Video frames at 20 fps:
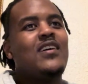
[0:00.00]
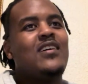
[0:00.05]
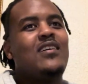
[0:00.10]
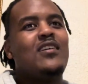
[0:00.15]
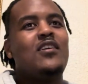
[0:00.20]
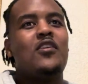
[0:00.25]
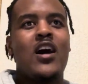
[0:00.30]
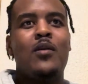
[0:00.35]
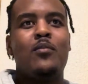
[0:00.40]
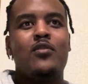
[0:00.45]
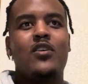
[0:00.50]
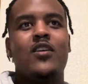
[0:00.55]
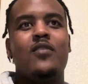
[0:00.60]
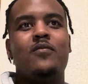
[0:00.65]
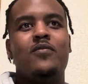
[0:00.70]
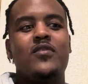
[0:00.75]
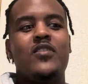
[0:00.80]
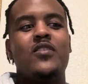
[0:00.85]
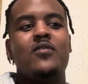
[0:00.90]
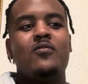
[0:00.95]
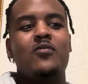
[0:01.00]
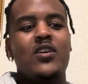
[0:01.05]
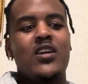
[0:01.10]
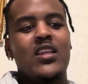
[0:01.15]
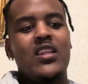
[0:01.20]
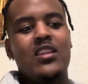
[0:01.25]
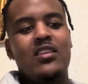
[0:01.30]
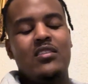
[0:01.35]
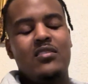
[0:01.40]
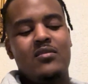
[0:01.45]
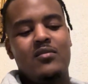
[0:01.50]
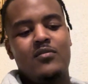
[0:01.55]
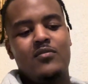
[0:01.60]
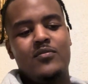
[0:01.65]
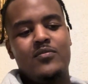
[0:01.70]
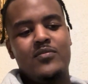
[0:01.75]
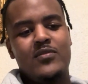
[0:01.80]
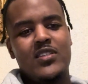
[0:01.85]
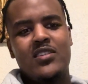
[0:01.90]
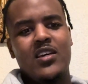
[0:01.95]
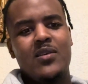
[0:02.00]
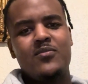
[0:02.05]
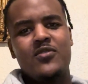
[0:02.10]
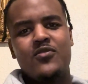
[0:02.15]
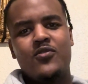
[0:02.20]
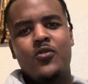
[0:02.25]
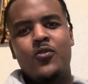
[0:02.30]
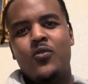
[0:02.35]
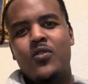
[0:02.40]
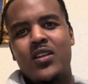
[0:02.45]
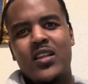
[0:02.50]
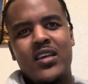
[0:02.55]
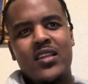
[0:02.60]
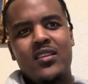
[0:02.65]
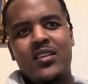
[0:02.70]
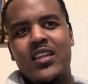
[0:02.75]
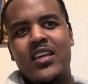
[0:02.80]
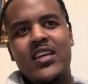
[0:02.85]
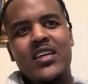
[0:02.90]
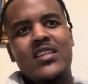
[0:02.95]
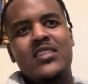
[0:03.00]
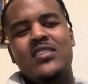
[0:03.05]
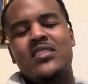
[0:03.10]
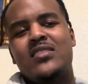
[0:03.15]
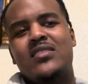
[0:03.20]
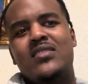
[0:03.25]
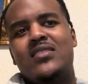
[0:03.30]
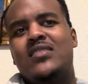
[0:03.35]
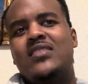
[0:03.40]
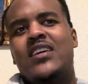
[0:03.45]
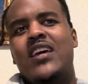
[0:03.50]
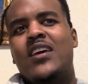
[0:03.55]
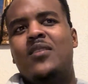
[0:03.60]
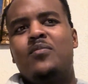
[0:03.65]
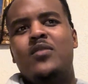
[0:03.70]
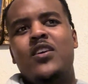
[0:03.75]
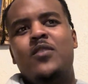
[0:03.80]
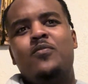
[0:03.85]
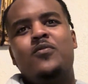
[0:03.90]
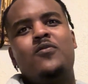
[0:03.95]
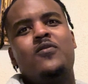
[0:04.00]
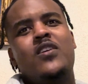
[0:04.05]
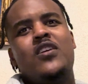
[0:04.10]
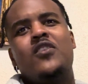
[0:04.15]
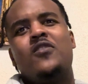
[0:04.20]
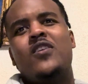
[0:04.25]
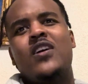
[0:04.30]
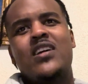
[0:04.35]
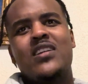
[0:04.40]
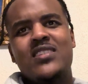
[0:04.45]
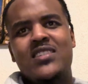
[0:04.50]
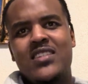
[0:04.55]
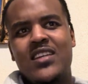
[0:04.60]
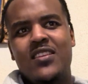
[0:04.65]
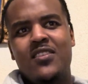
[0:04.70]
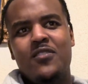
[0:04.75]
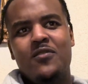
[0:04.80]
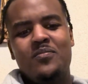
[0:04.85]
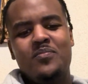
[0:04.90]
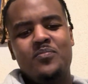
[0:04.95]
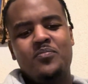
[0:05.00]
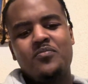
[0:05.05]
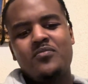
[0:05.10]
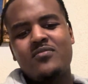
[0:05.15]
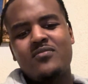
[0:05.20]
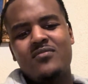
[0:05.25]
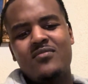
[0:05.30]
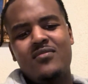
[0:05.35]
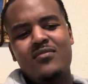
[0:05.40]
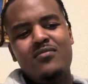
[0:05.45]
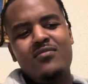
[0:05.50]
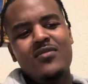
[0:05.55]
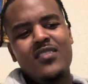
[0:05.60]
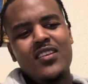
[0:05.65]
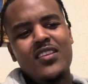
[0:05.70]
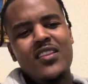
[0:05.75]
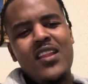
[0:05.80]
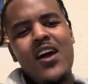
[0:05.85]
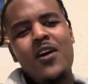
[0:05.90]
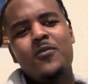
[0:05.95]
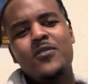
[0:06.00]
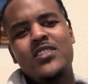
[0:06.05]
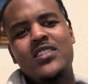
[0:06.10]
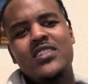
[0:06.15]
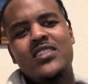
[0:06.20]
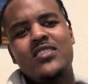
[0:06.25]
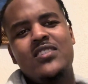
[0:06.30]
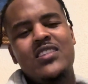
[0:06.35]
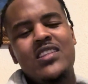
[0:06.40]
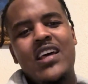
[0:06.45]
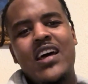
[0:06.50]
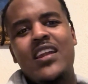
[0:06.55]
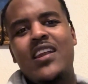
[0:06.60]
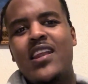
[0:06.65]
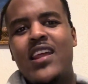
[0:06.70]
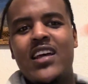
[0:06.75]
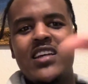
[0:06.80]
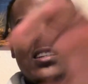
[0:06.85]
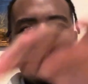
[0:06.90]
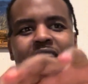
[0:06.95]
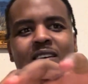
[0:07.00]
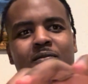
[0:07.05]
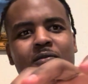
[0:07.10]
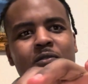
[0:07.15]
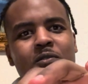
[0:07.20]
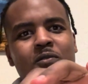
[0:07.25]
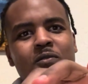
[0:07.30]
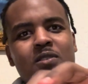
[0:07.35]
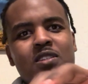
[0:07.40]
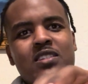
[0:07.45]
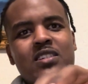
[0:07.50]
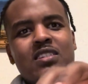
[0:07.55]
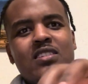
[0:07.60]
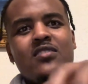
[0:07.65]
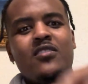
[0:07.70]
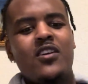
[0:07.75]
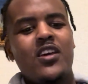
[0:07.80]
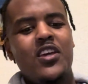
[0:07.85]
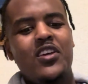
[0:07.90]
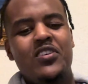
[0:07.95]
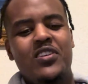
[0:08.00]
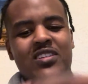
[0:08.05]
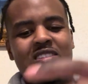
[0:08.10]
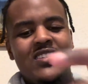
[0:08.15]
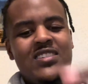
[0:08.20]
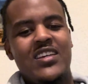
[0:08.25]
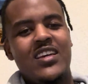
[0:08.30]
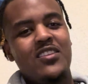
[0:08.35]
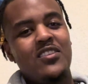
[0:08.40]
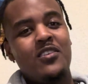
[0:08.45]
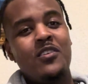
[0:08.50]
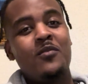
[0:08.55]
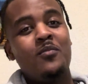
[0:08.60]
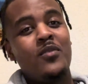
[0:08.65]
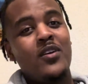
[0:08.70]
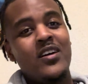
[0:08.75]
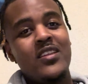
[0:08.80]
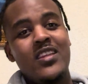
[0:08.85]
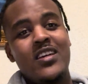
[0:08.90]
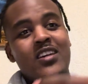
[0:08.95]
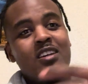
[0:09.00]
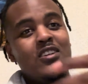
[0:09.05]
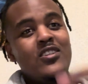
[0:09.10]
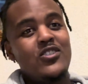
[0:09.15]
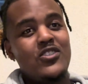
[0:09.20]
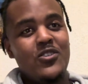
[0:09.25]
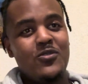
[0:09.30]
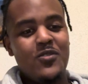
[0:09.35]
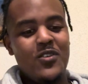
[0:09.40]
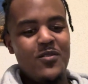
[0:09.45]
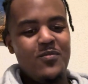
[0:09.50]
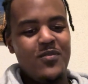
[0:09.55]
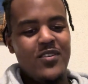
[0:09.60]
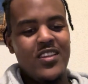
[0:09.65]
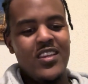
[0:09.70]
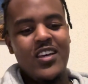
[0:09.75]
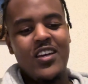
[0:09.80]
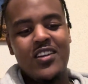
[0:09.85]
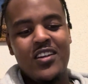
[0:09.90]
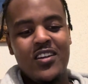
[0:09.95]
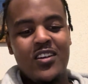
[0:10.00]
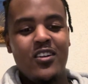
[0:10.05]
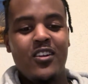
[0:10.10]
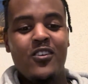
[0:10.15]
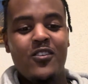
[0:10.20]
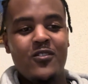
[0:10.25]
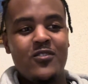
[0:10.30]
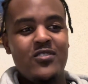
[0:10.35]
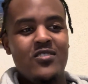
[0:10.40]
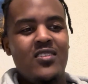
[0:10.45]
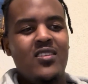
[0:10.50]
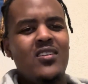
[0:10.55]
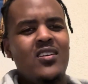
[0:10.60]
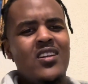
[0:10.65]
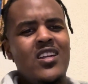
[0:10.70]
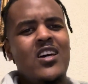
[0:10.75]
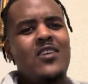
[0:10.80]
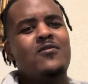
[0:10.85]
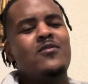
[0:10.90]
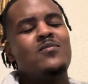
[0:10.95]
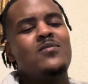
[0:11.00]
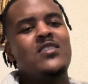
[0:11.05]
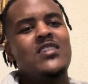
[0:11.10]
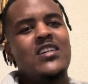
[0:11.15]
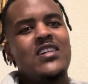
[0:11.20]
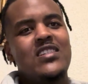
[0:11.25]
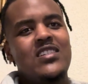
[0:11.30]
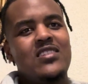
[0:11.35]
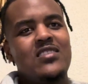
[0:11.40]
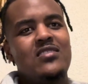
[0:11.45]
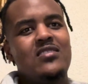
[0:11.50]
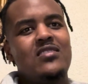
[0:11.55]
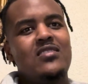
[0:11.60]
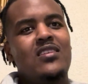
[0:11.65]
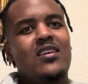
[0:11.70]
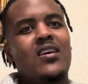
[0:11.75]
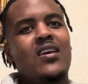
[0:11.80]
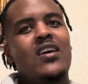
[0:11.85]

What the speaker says: You know, I'm confident with terms of calling leads and setting people. I know I can set them. Now it's just that next level, which is, okay, you can set them, but are they going to show up? Are they going to close? Are they going to have objections?